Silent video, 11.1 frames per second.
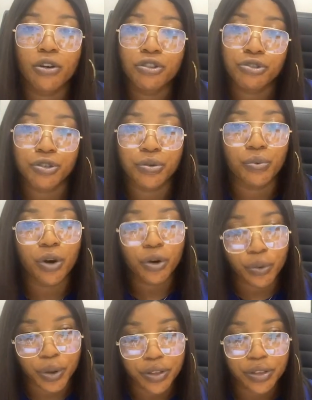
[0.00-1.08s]
countries to
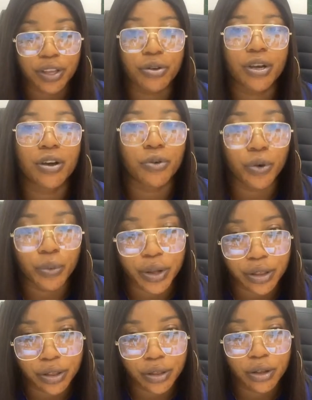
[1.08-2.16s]
work with that you can
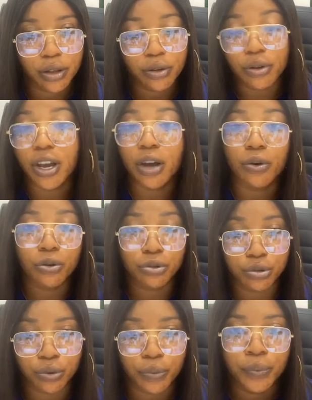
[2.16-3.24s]
go
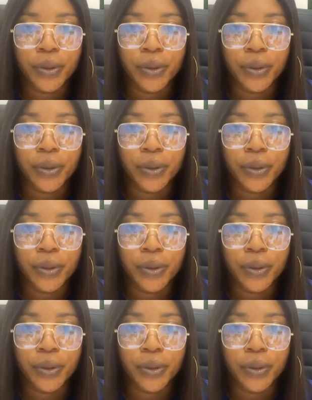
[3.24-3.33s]
to.